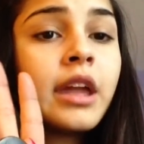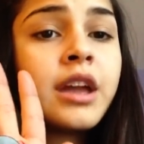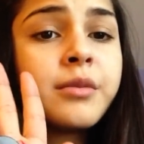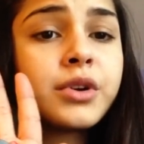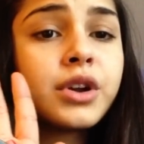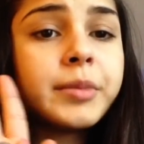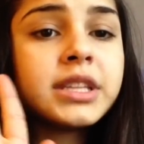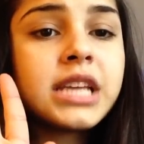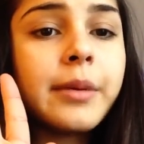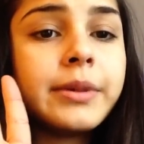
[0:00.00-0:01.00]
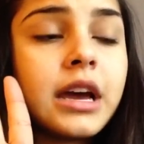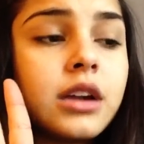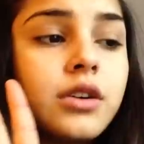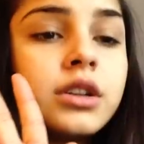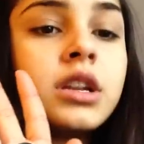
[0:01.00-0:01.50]
and we're gonna be dabbing
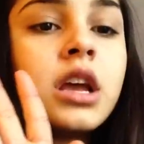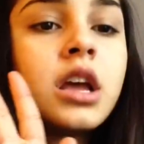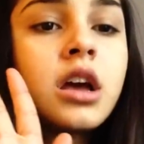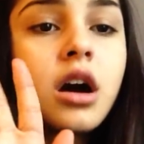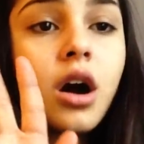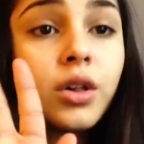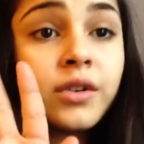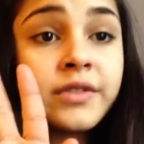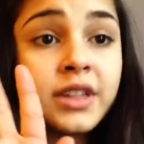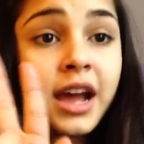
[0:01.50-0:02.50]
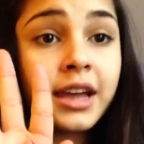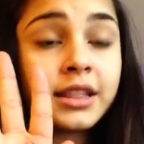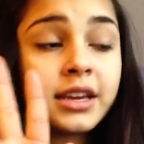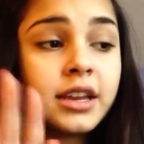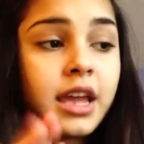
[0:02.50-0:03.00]
that on all over the
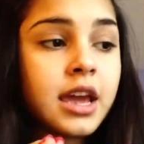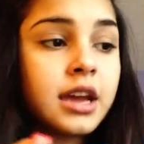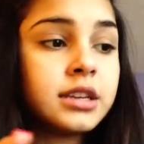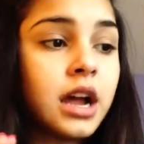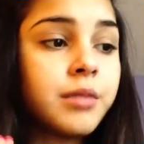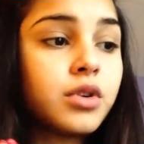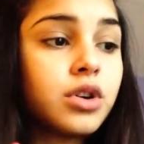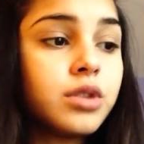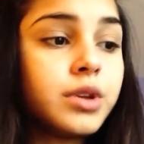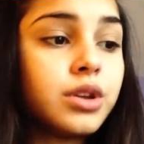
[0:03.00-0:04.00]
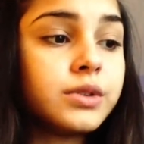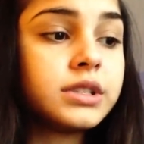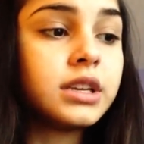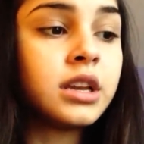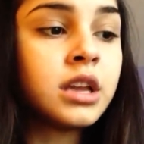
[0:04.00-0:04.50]
eyelid. And I'm gonna be
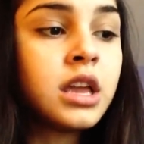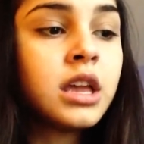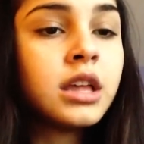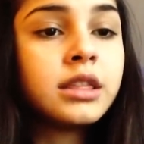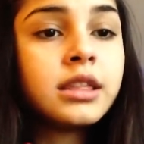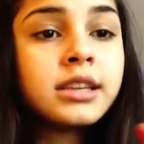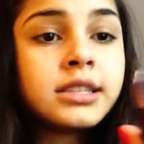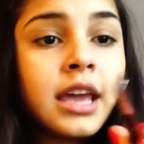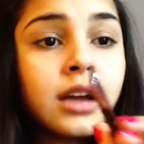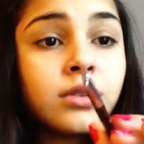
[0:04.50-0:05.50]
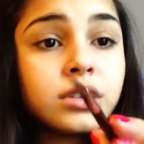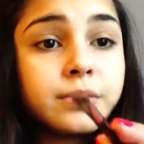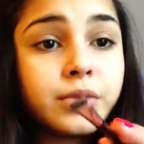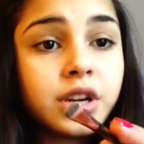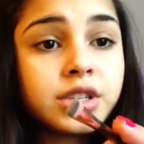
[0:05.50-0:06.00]
using this
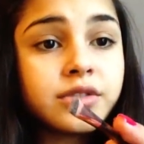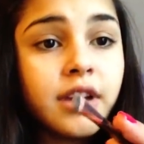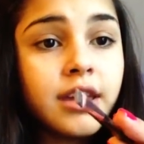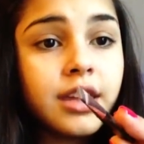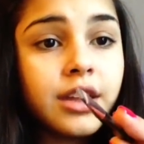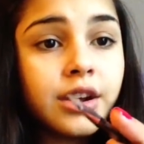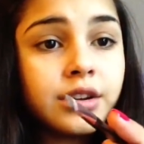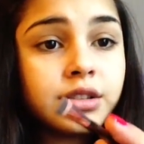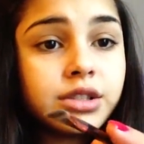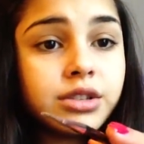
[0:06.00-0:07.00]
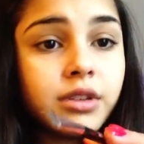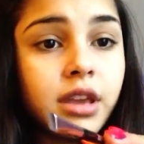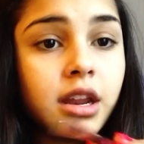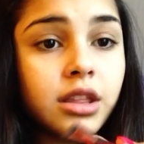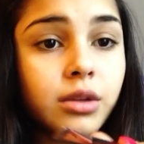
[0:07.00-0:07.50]
angled brush right here to
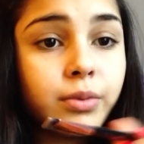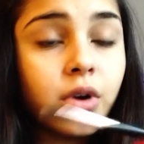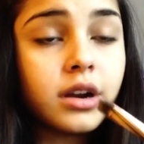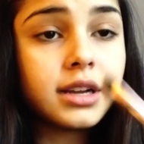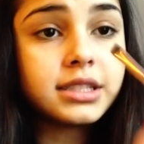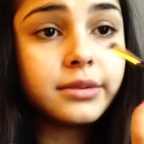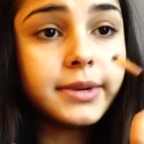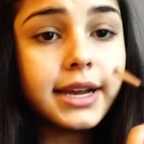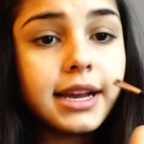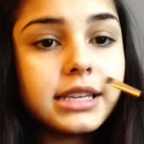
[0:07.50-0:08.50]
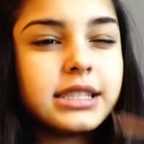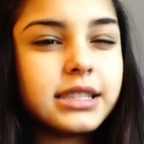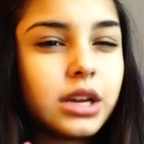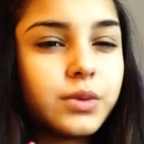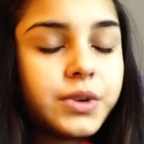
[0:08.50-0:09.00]
get in the product in my eyes,
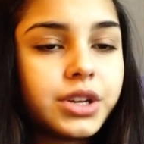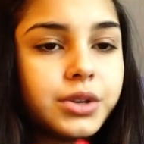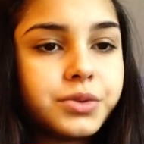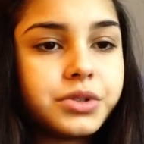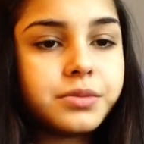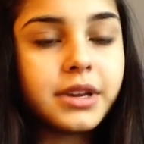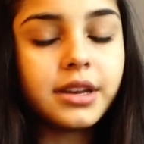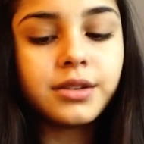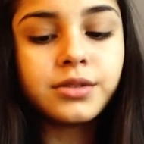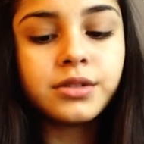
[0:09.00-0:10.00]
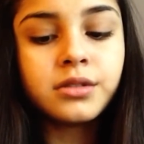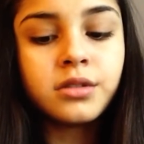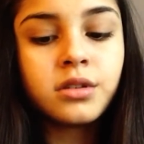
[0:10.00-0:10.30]
since I don't want to use my nails.